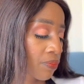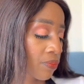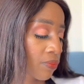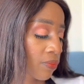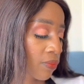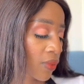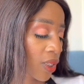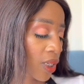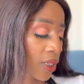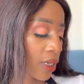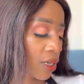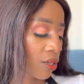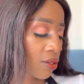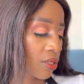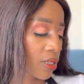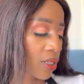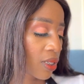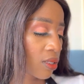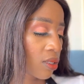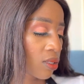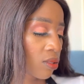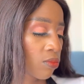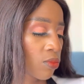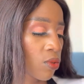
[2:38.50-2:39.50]

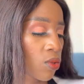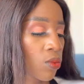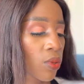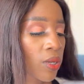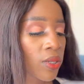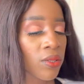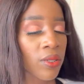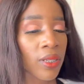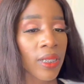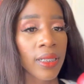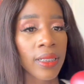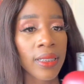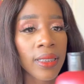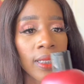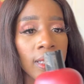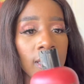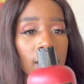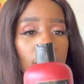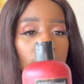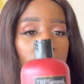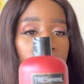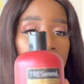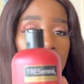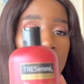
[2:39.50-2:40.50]
Keratin Smooth one, you can see
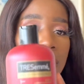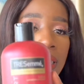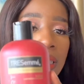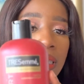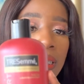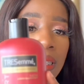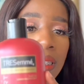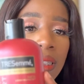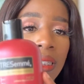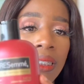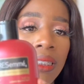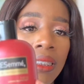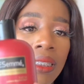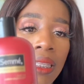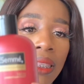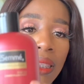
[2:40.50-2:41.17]
that it's just said